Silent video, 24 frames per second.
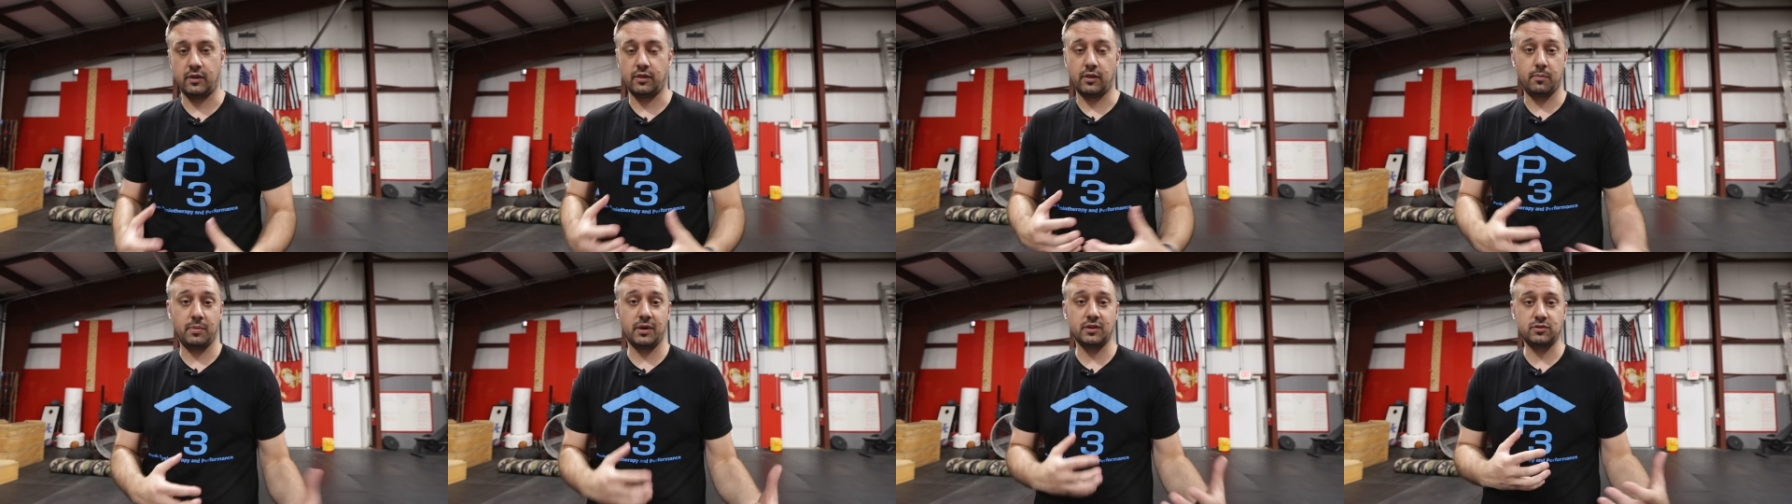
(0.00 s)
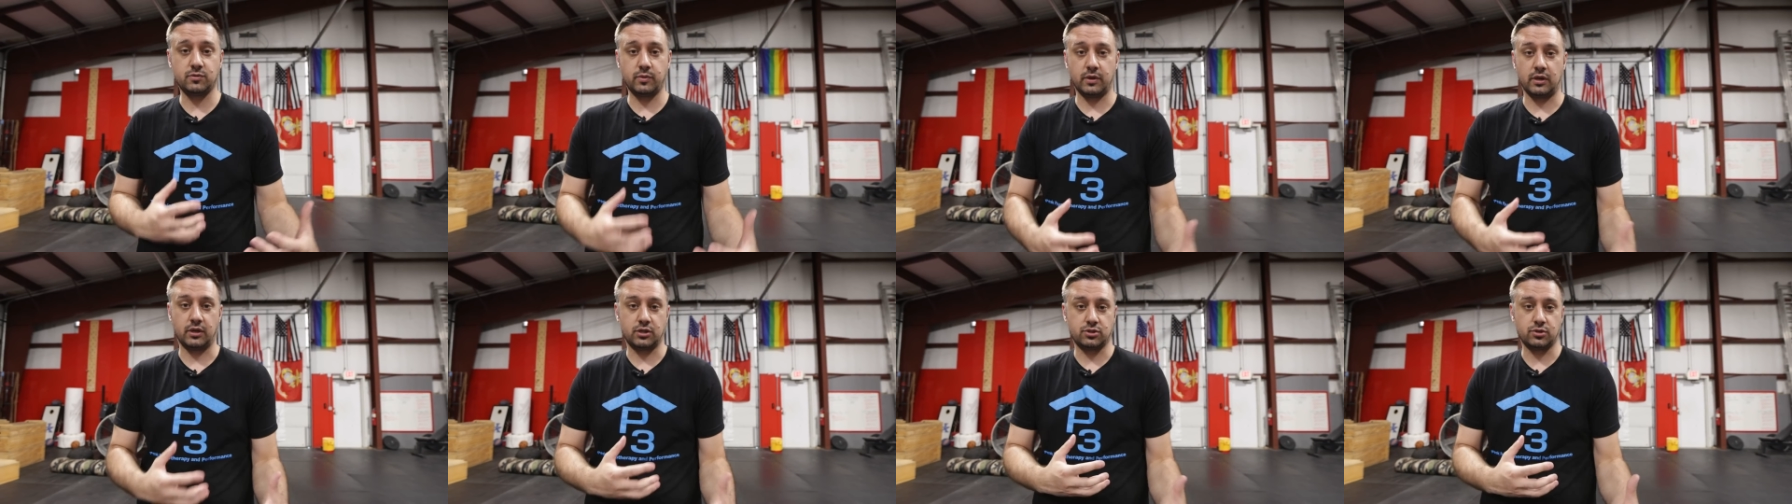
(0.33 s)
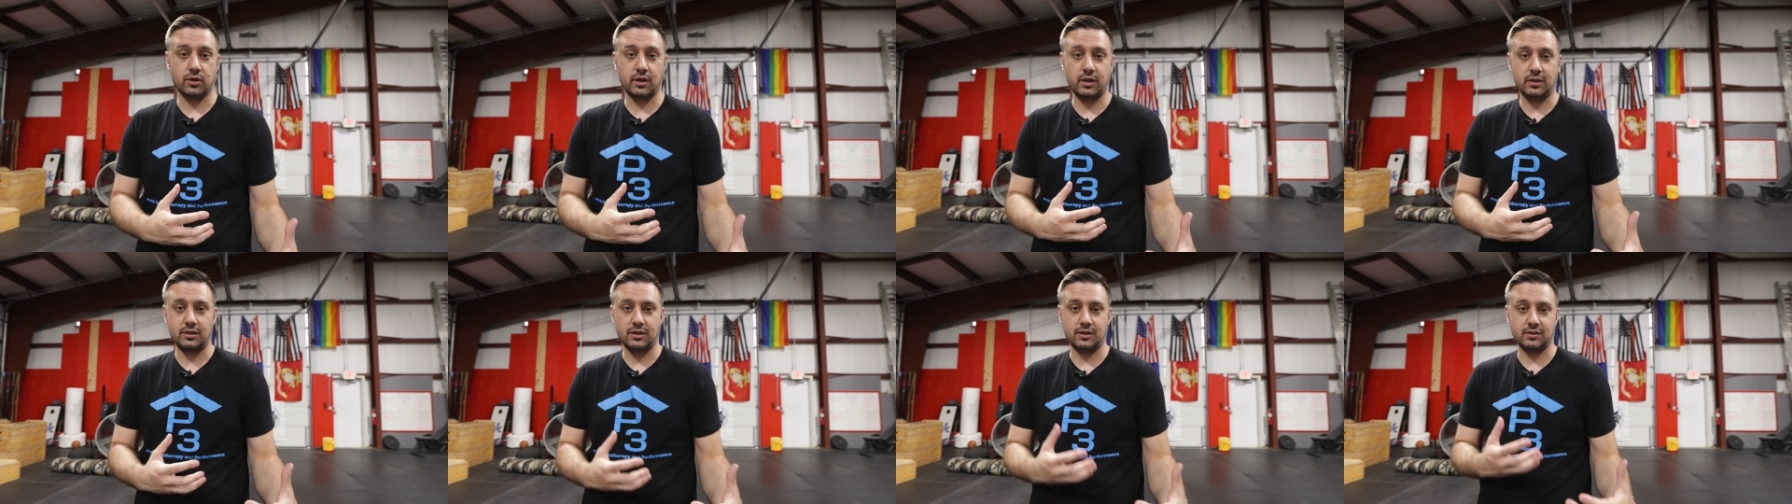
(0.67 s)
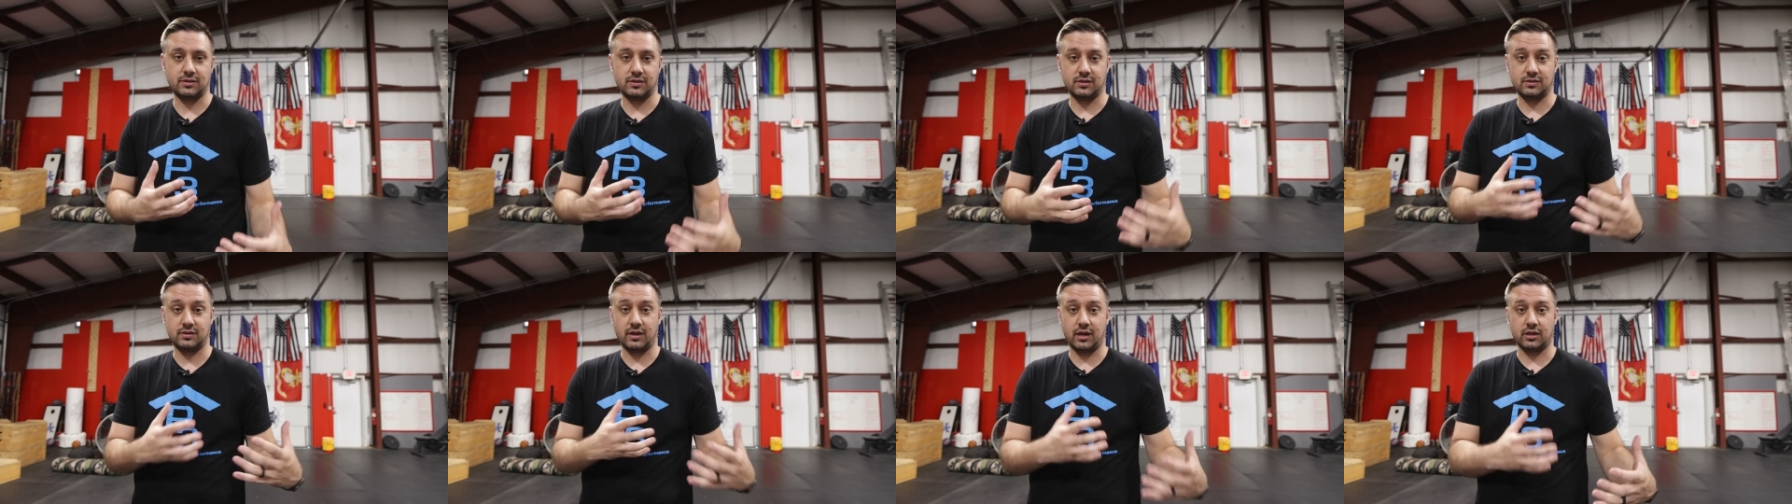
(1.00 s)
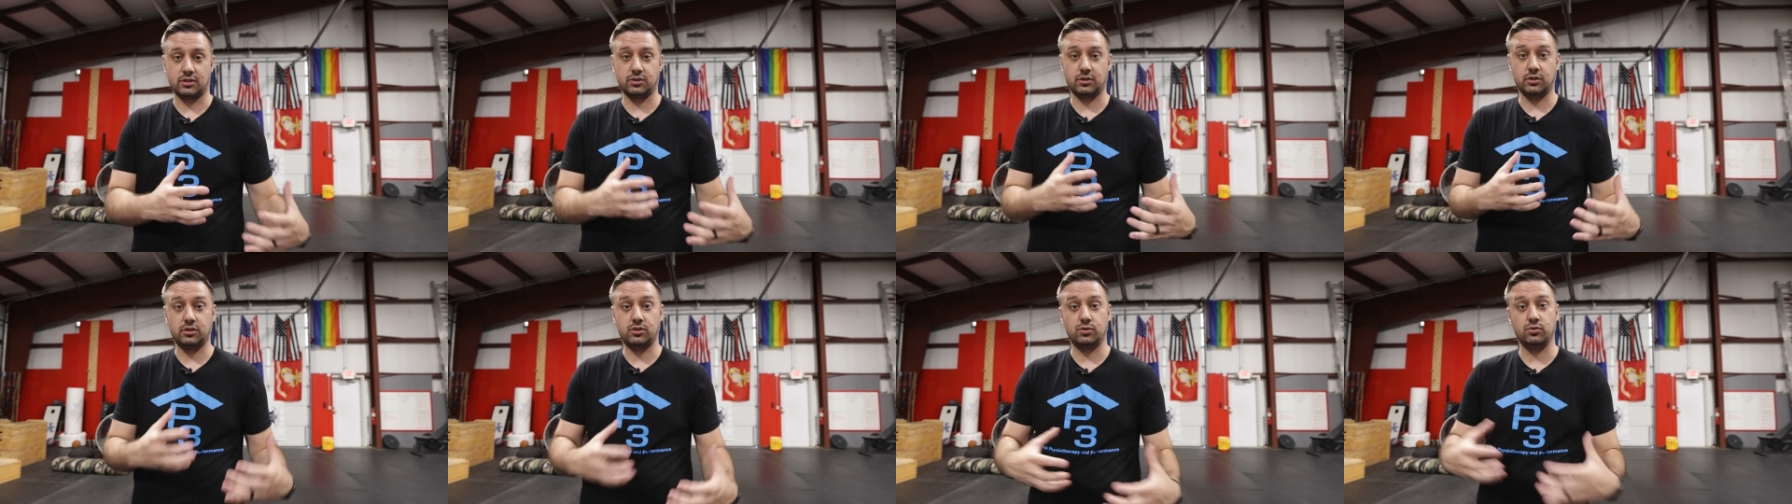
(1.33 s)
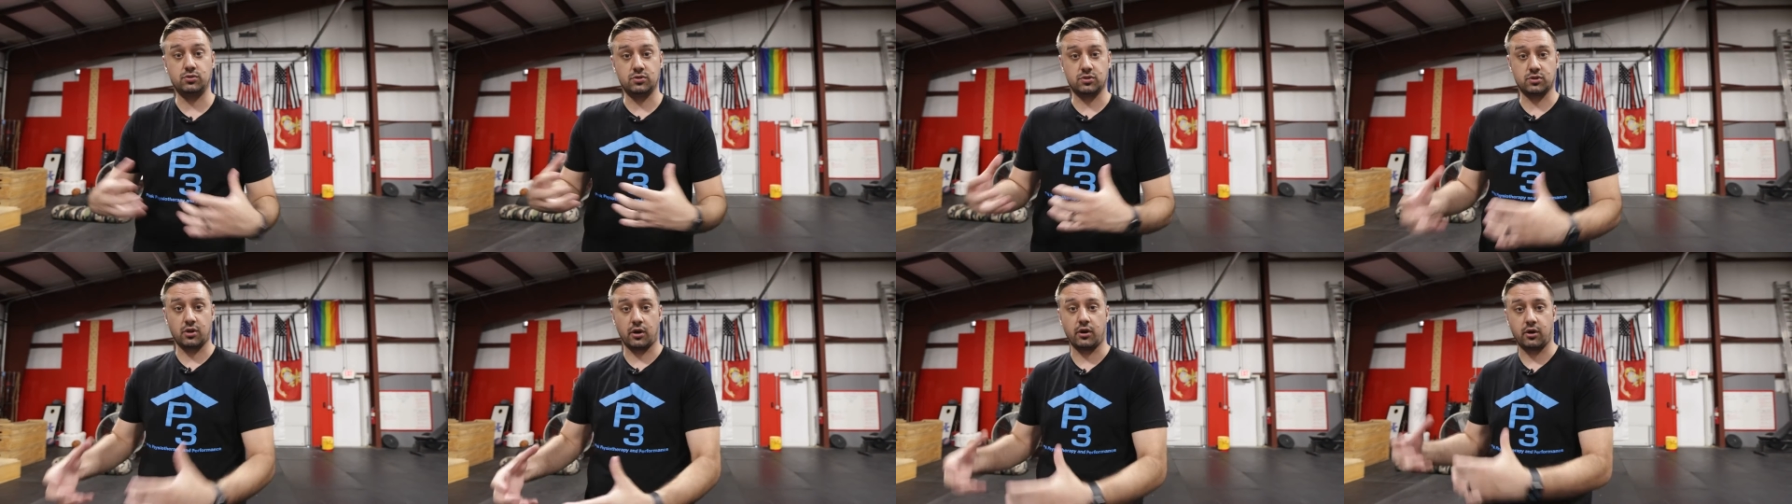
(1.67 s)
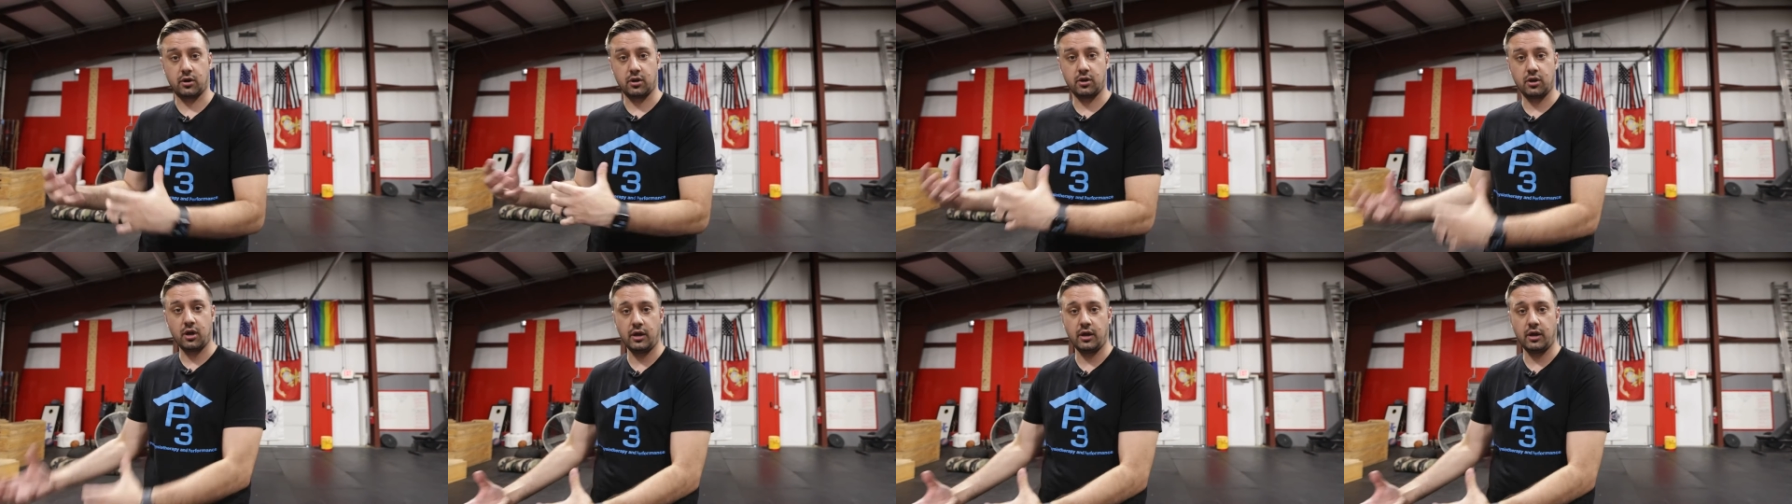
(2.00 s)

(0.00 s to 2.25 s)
And the best way to train this is actually to start